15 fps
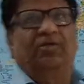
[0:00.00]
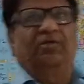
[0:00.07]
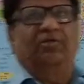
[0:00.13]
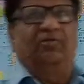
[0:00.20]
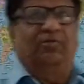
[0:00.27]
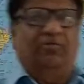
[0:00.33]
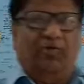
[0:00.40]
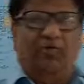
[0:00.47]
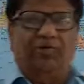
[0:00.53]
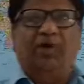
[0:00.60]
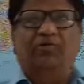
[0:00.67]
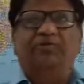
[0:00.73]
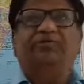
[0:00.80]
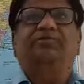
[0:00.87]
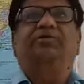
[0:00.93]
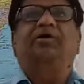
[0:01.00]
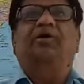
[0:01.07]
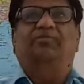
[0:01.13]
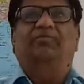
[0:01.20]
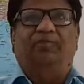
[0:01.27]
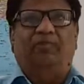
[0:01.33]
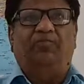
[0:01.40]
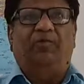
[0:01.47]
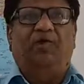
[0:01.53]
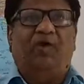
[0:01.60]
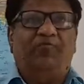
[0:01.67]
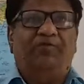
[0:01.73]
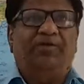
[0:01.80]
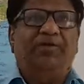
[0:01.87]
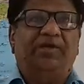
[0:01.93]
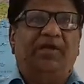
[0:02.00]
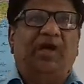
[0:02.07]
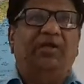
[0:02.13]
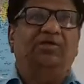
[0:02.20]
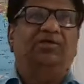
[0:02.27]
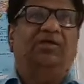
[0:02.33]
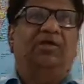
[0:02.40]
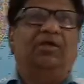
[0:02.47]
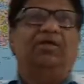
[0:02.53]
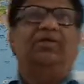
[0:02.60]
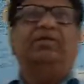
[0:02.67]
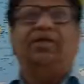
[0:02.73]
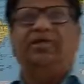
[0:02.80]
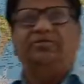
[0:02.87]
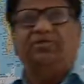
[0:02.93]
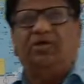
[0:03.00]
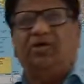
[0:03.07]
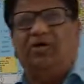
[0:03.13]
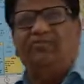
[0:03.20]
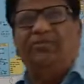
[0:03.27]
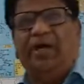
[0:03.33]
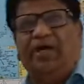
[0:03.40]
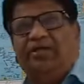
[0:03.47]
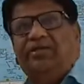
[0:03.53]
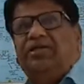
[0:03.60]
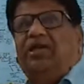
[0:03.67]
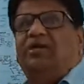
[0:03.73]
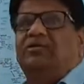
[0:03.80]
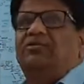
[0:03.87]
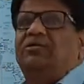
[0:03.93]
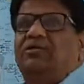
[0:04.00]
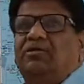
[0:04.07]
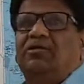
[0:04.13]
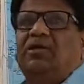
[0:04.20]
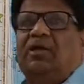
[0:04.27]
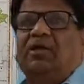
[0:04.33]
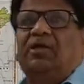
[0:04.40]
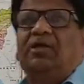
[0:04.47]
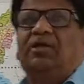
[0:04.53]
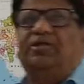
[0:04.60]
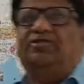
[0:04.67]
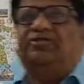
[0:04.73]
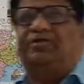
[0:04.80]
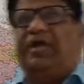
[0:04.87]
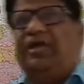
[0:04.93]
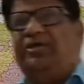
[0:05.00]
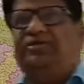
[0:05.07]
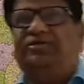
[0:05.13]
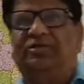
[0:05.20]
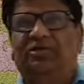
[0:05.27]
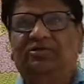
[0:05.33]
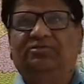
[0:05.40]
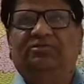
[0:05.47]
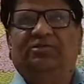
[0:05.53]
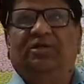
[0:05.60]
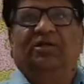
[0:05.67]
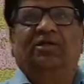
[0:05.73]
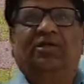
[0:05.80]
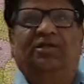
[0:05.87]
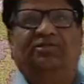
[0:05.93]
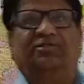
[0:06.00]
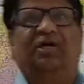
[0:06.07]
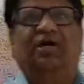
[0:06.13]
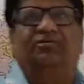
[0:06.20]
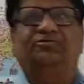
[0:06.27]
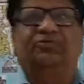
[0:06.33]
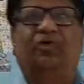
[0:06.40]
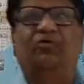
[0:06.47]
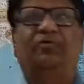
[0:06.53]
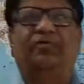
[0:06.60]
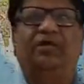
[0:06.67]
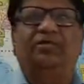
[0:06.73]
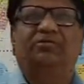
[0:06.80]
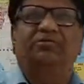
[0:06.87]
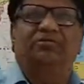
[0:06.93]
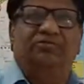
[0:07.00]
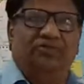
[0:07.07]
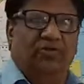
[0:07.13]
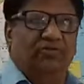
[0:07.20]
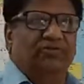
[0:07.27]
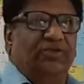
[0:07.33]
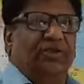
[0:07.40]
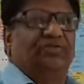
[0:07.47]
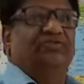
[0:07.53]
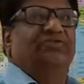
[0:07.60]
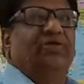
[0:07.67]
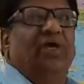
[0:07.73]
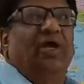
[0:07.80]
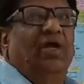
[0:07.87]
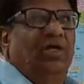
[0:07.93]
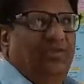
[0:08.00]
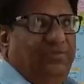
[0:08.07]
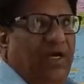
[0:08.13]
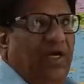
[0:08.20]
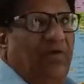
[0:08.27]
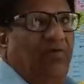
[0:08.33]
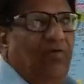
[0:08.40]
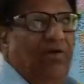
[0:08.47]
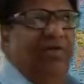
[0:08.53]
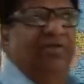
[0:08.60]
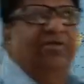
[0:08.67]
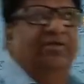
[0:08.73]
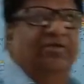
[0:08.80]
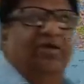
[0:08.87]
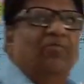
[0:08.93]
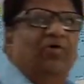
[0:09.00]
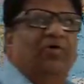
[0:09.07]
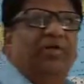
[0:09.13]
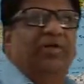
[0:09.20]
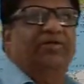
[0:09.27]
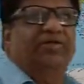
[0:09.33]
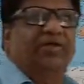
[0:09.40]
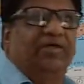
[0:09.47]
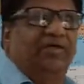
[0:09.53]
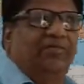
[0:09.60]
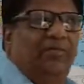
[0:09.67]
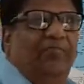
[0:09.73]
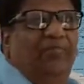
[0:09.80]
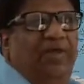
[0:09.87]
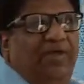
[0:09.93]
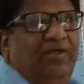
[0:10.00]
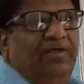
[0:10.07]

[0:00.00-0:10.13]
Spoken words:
no doubt, people of India. Nature of the Indian state is the sovereign, socialist, secular, democratic republic.